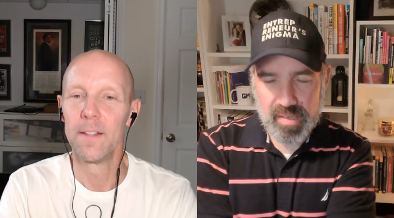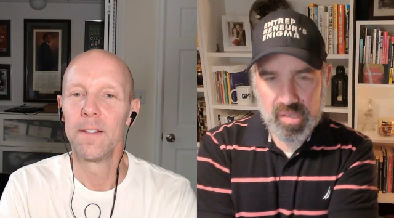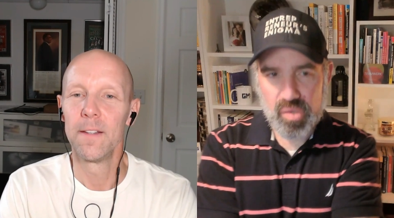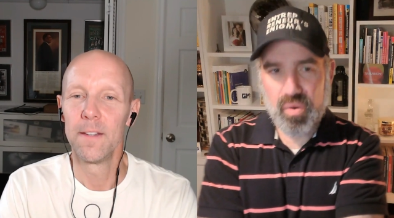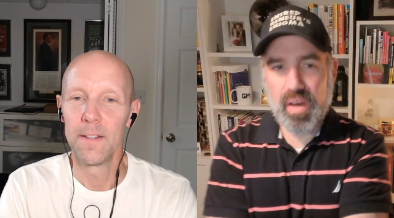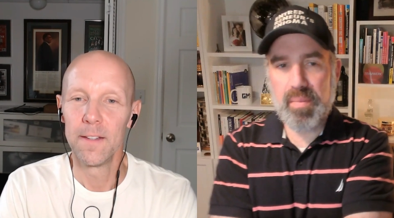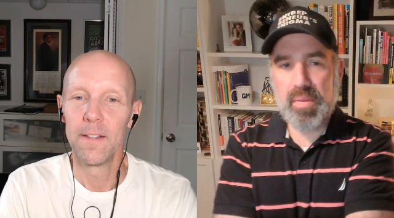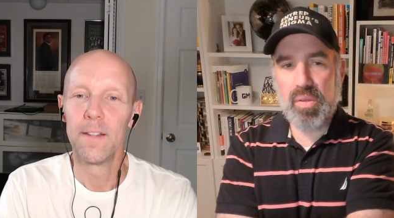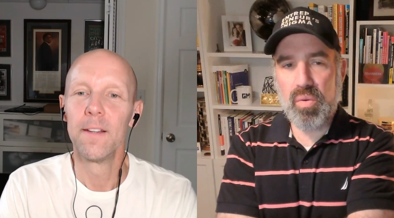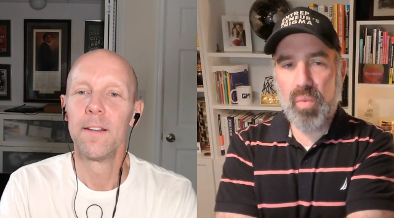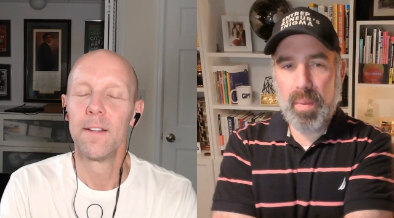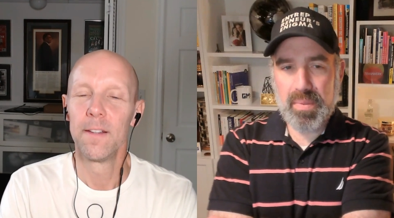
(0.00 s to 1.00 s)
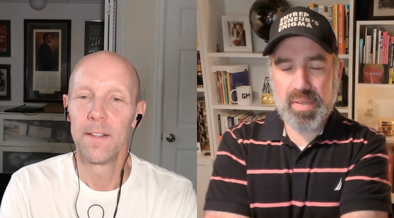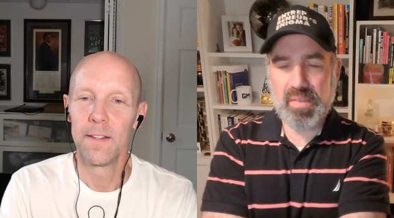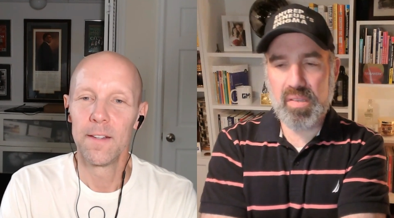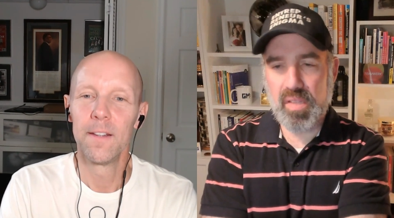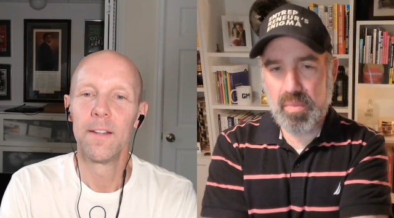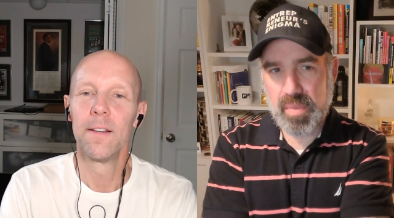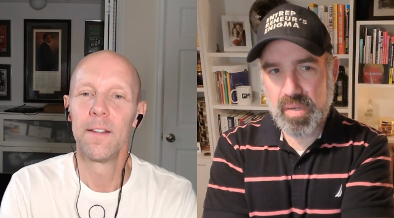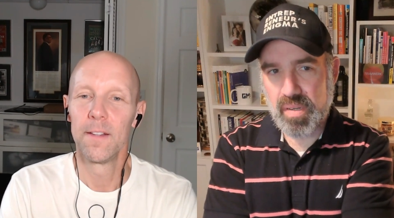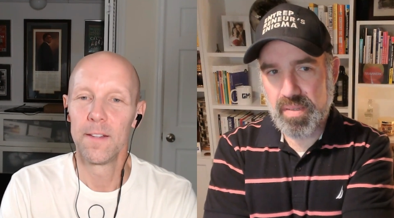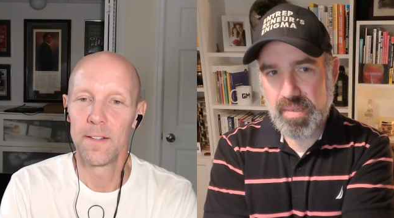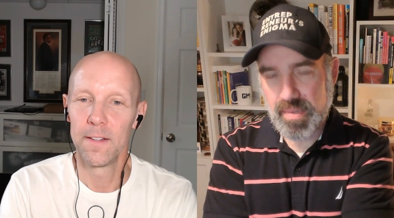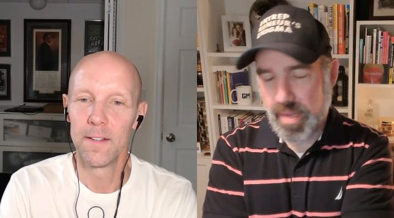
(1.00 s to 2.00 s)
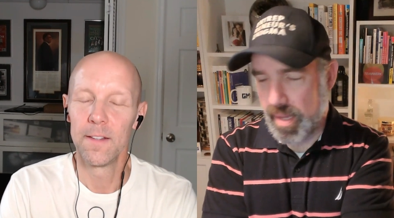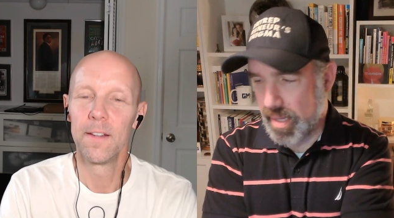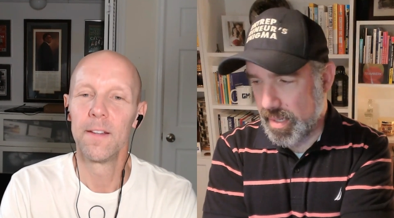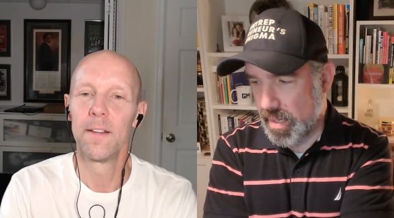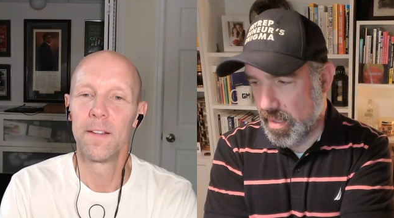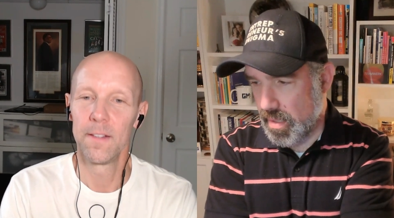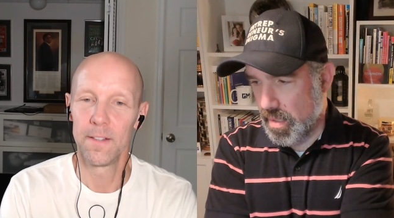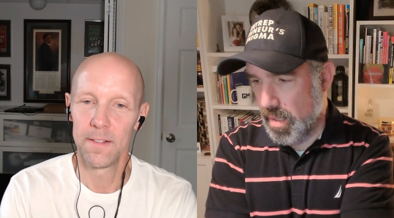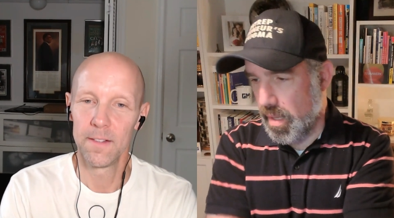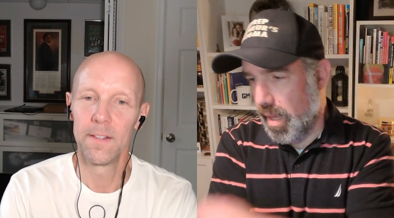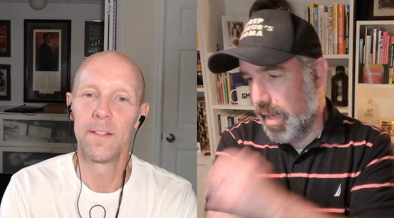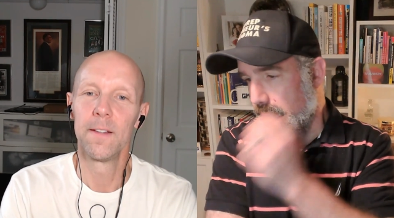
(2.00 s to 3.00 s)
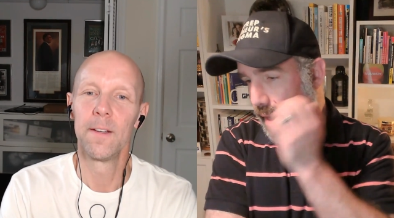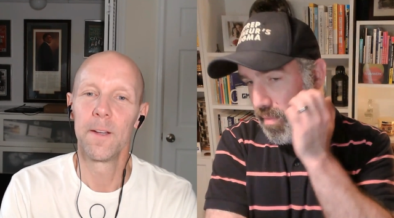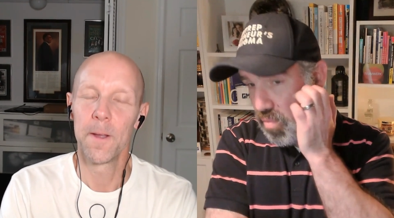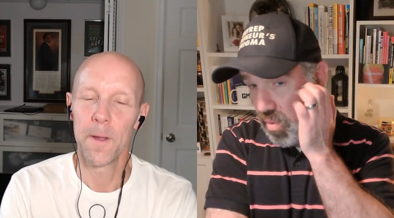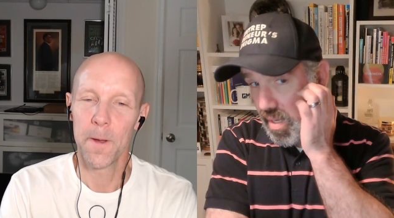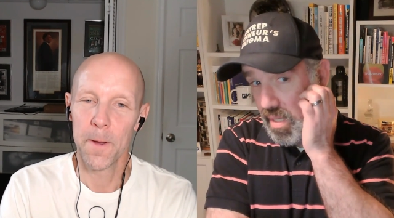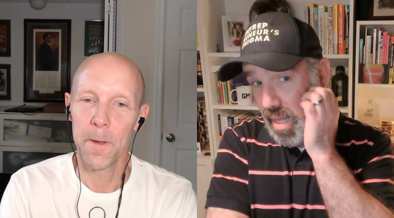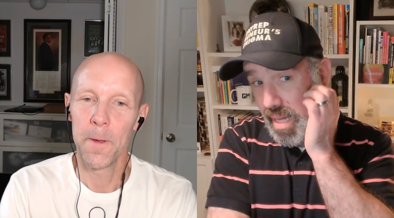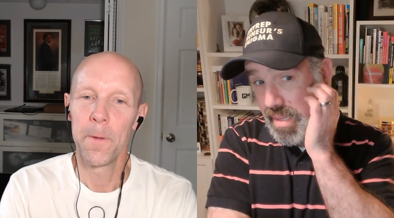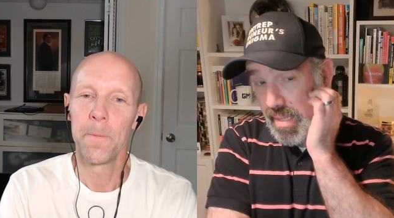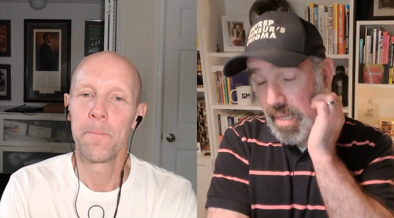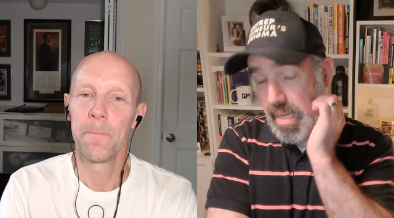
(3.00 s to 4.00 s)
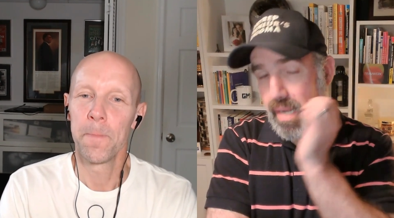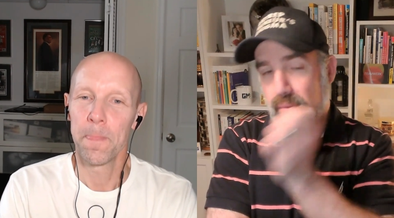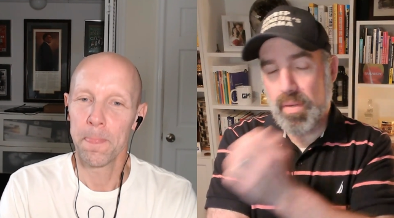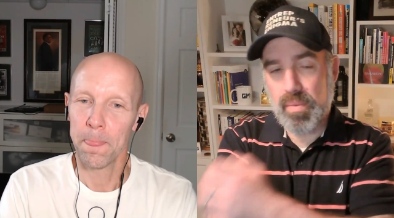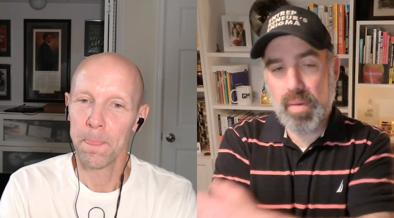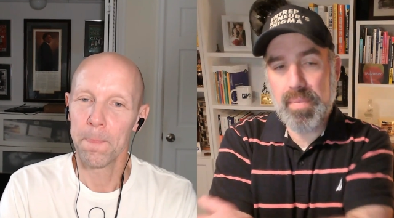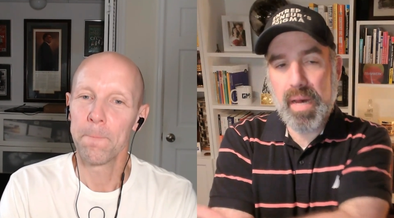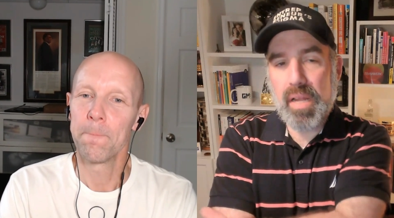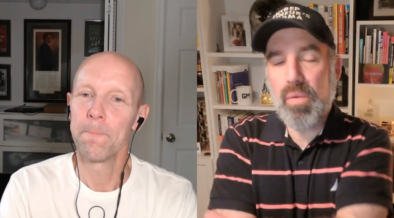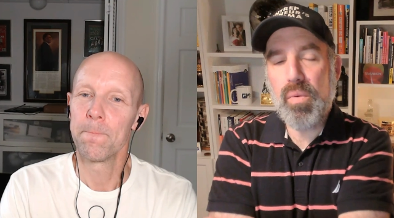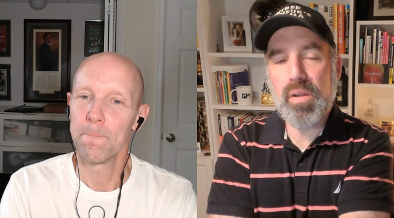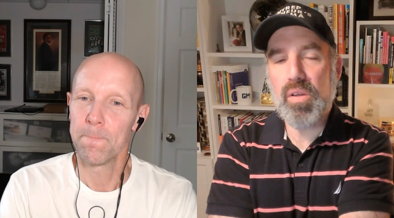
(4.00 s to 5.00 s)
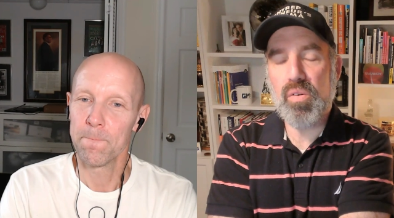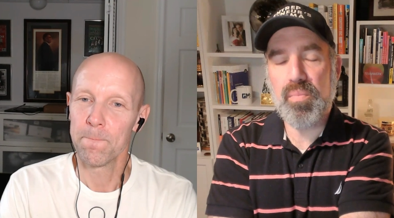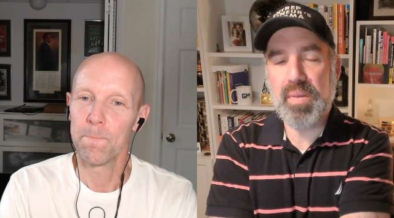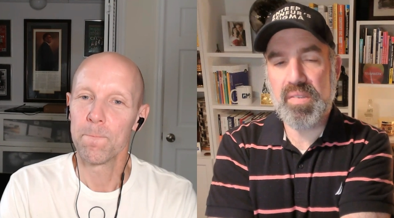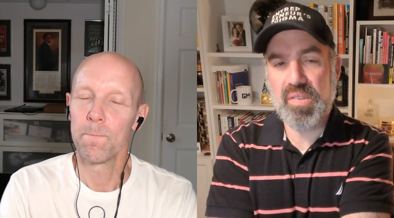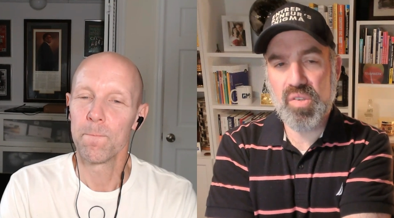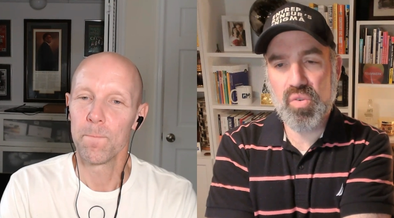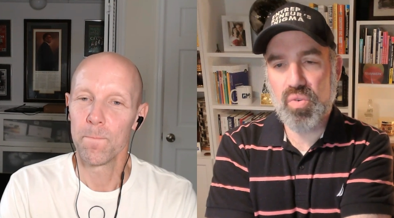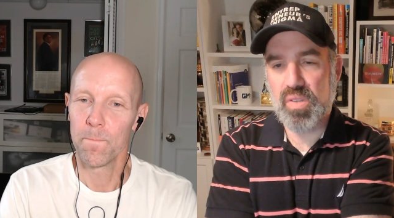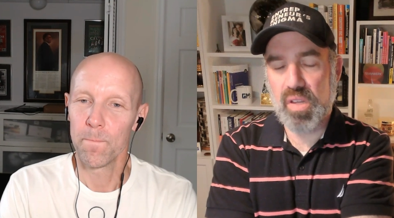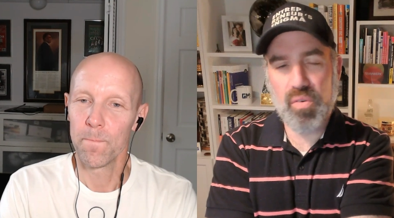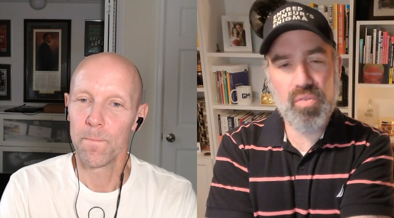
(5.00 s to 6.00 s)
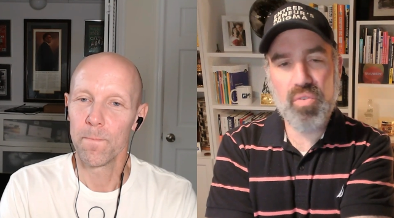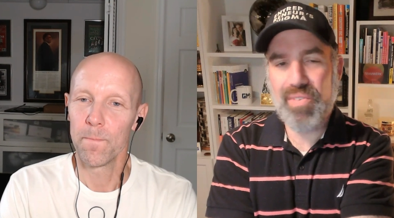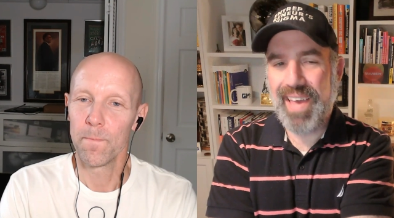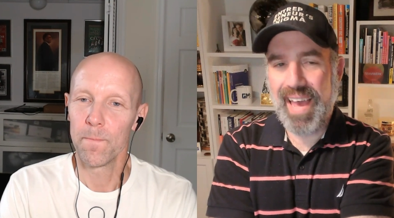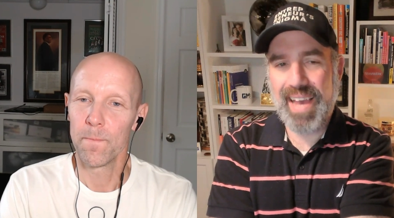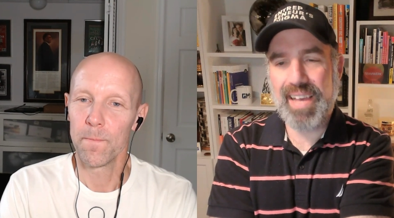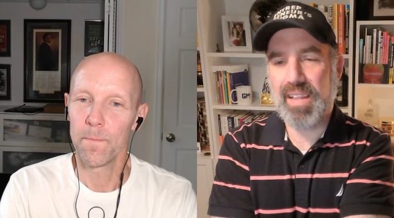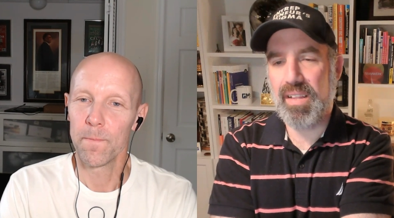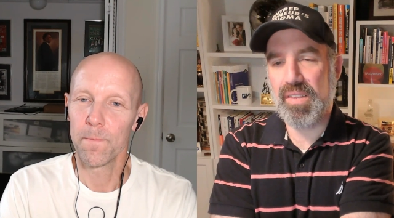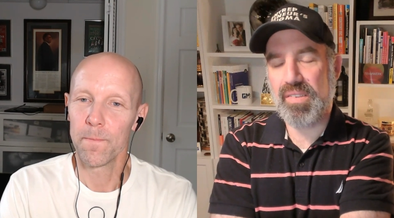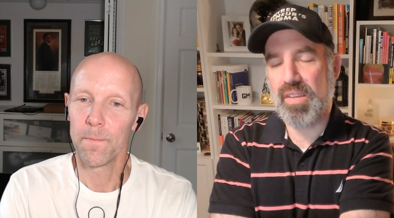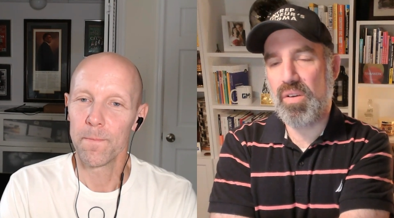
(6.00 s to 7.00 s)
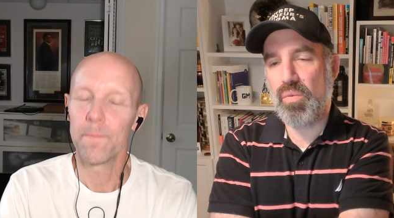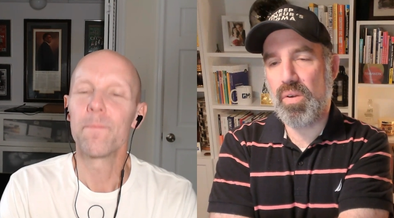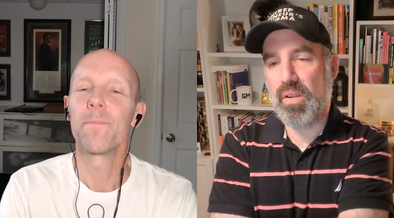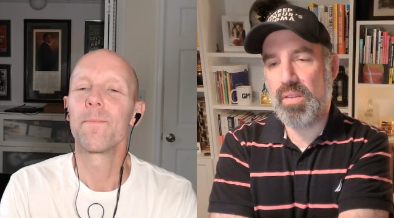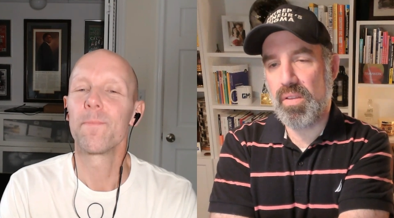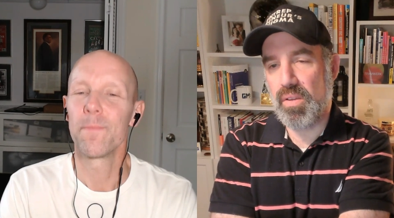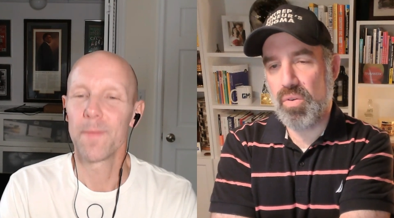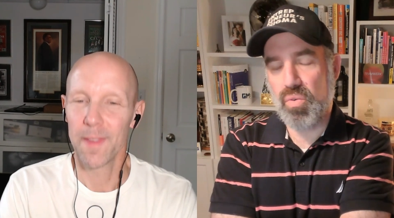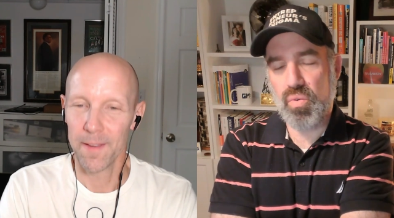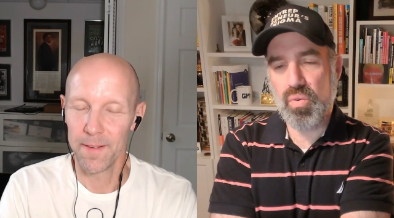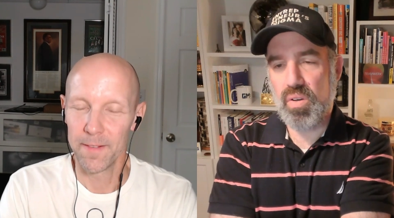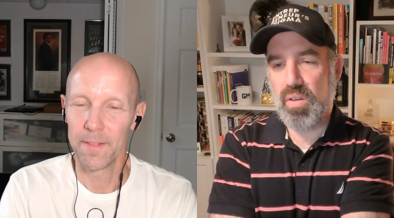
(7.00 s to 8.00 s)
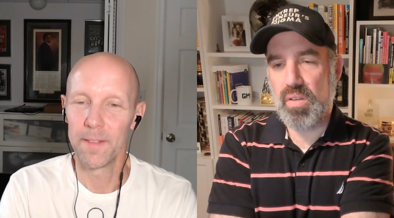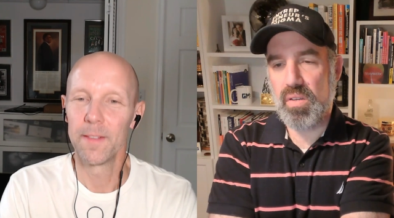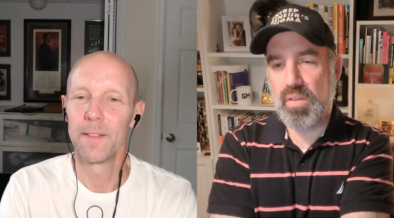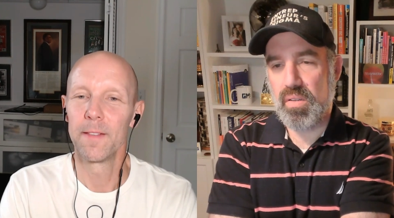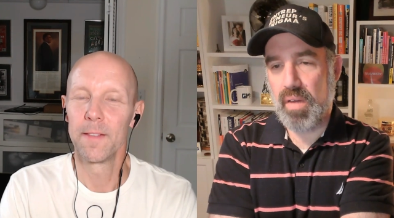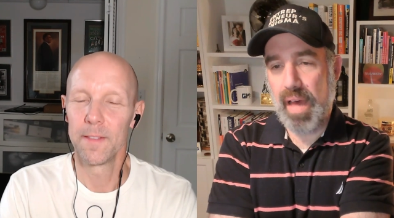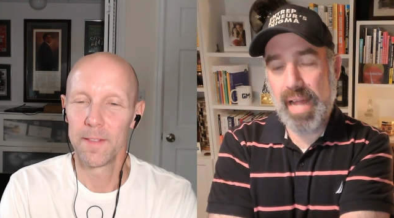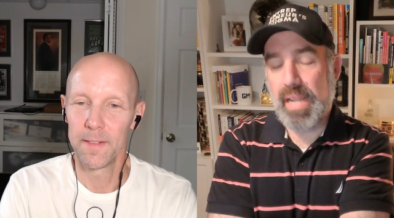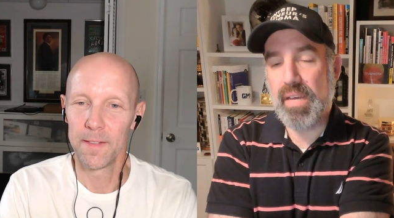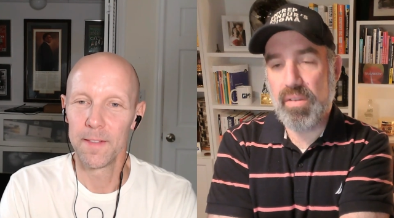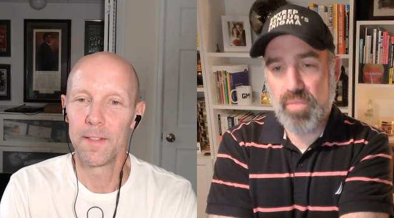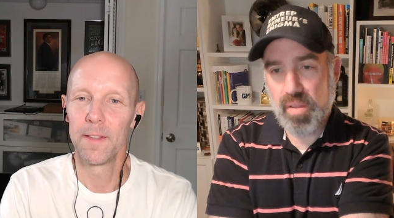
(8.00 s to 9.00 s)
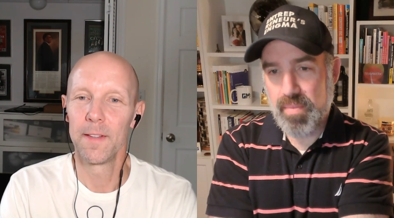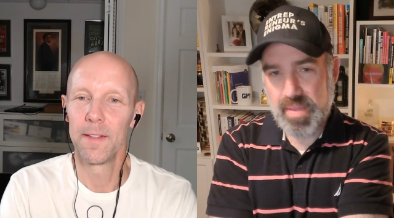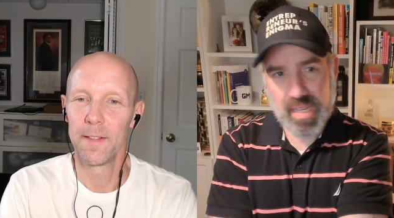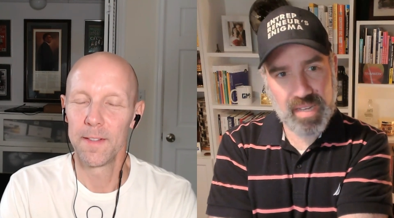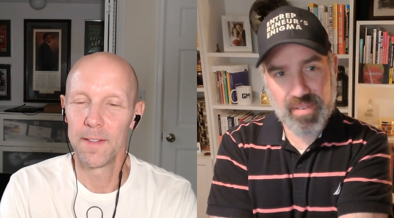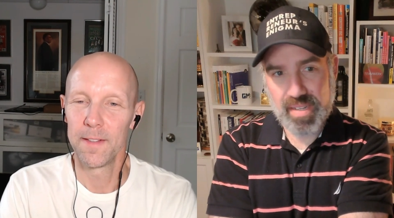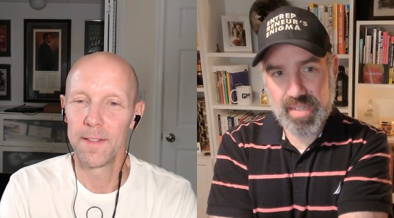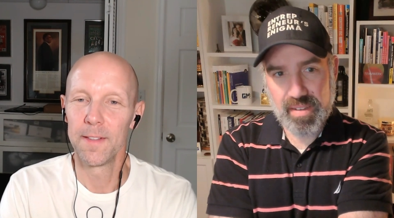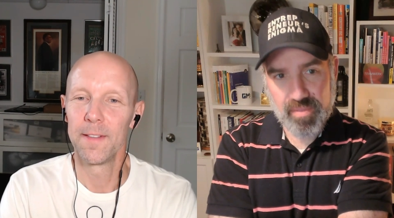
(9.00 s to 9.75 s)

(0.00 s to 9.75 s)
Speaker 1: school. I've been doing websites a little bit on the side, and I really liked it. And I'm like, well, I don't want to do business school because I don't want to do calculus. I don't want to do any arithmetic if I can